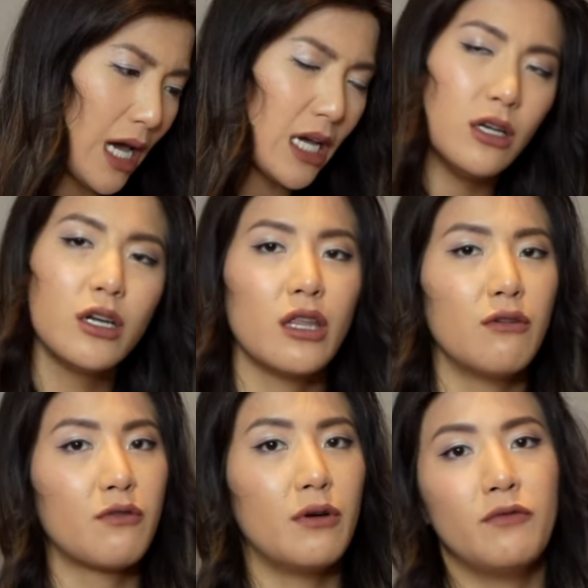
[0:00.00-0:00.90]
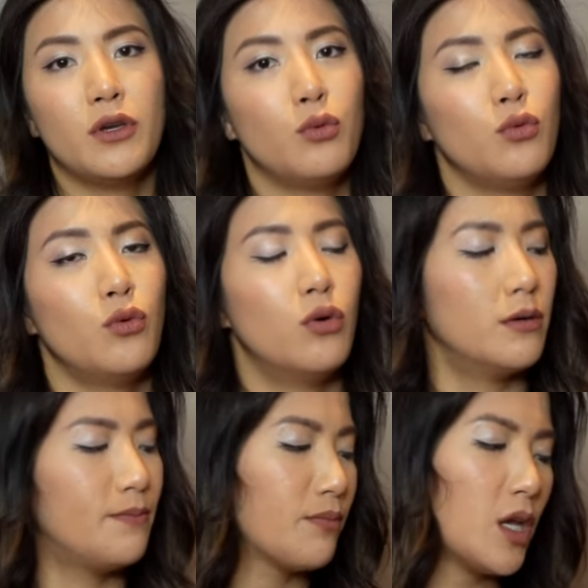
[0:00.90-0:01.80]
And look at the front view. Oh,
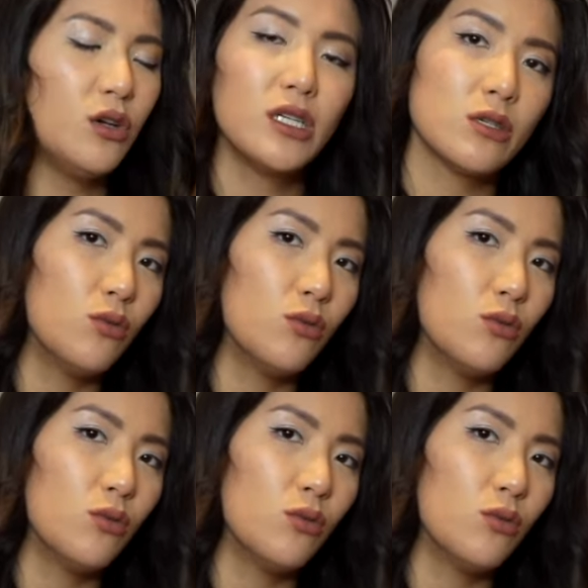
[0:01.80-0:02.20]
who doesn't